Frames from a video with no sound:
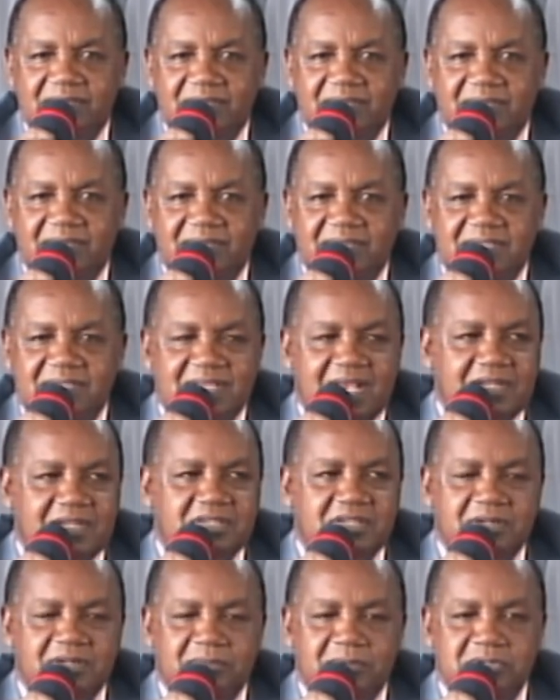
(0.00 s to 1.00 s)
this
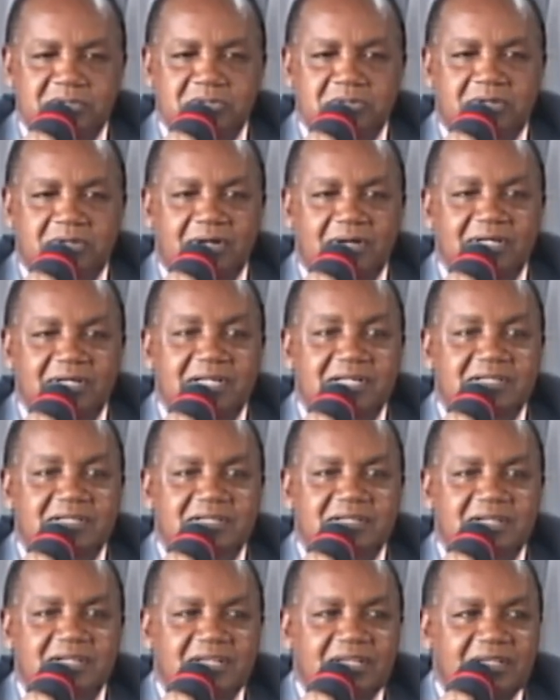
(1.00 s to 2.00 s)
action, what do you call
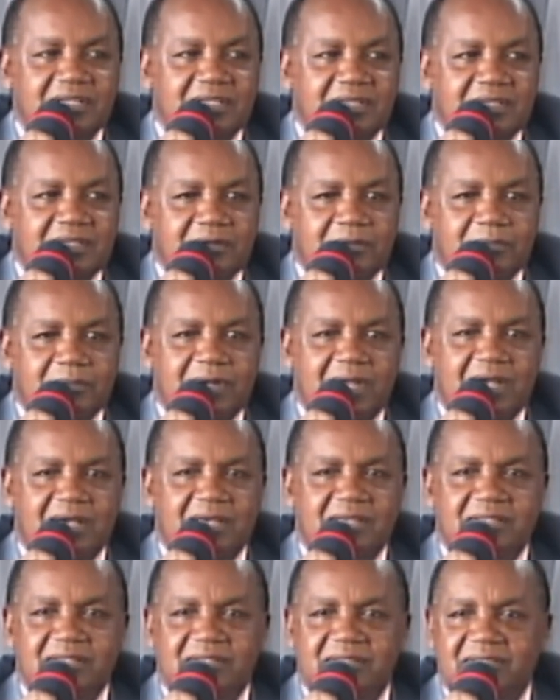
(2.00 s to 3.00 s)
it,
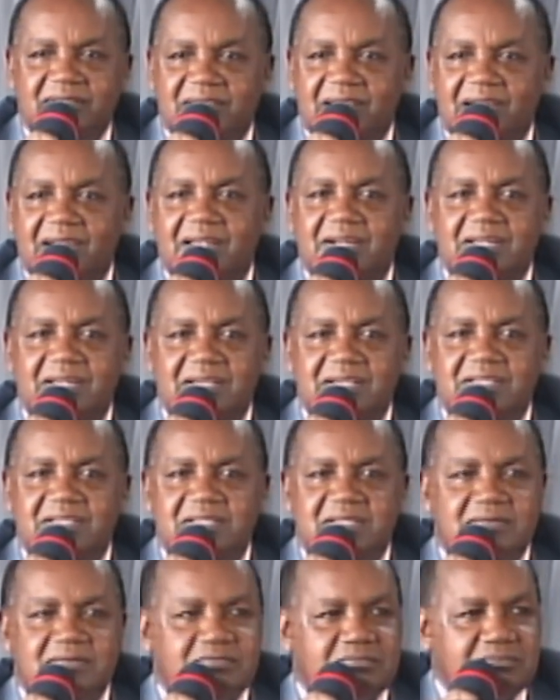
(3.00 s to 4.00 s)
where the
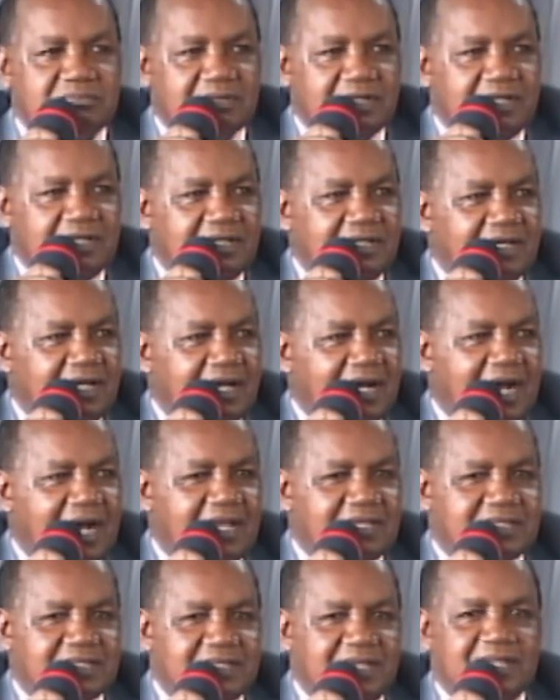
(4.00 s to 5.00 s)
ladies
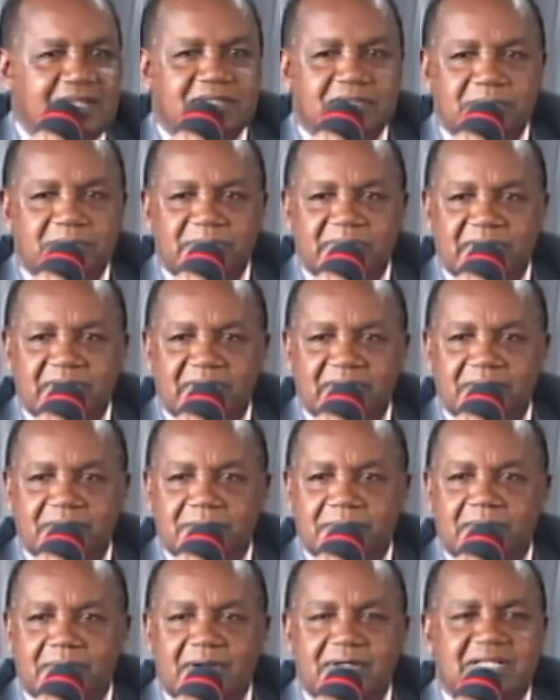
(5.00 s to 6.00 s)
are said to be,
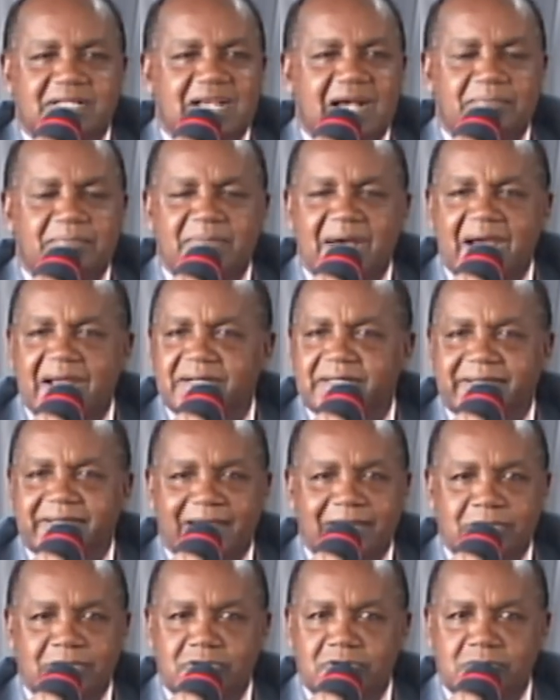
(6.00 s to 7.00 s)
what a man
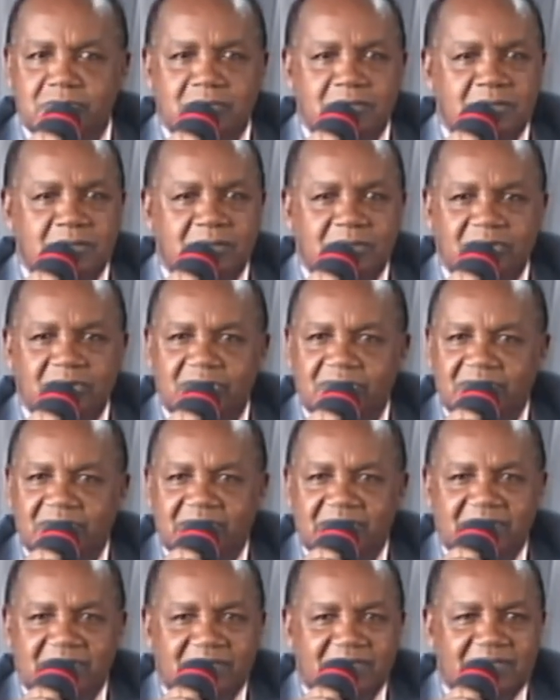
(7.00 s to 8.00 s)
can do,
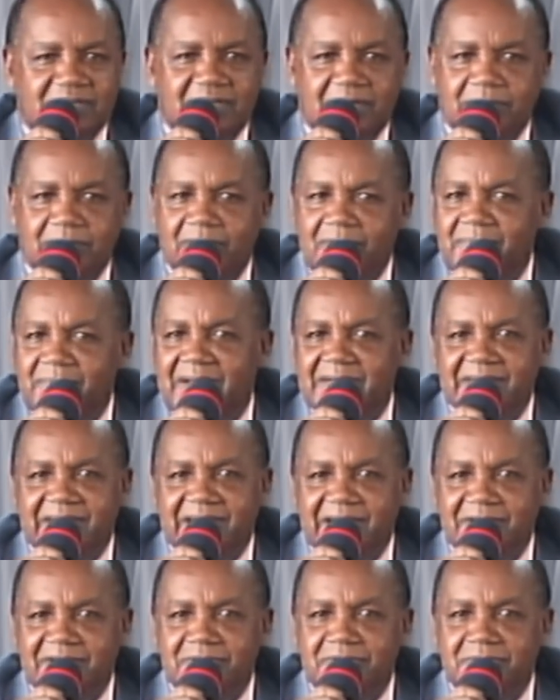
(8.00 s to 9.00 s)
the woman
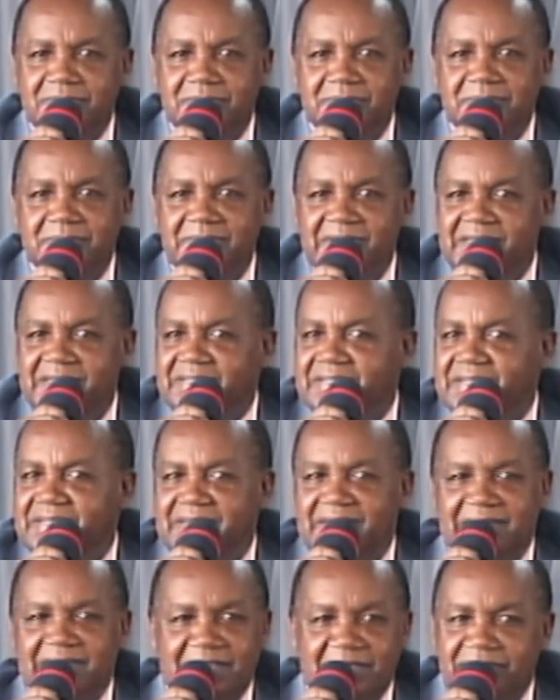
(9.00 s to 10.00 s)
can do it
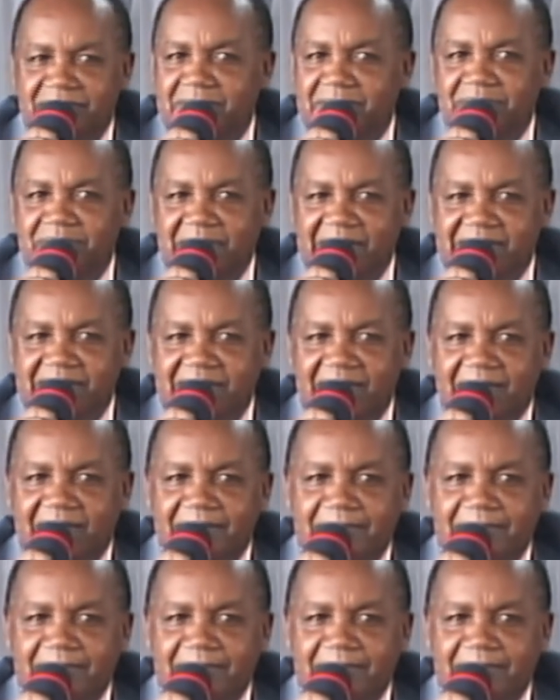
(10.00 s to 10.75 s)
even better.